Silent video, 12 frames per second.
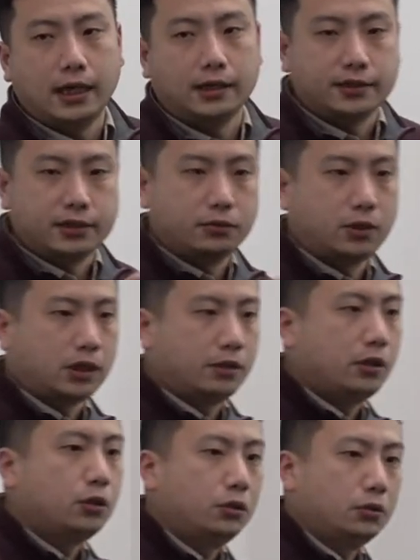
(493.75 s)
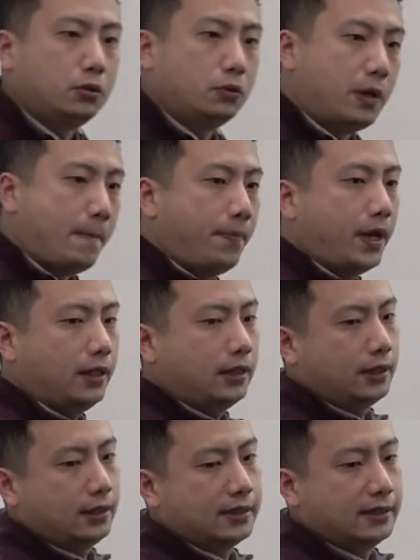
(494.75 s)
and so we're going to repeat
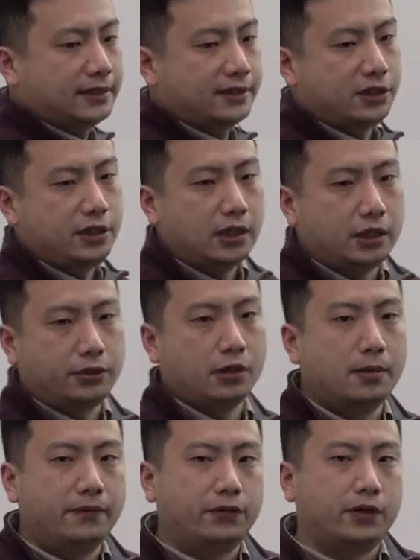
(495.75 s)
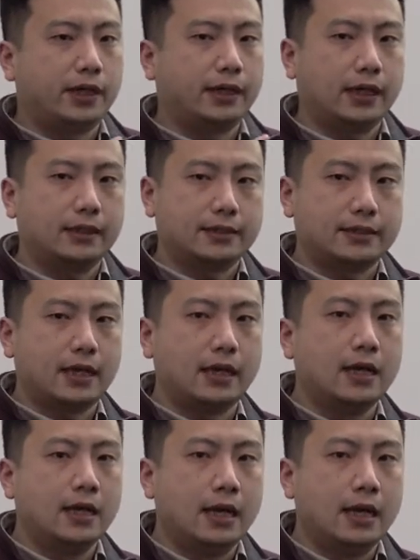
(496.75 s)
it this year to hopefully get some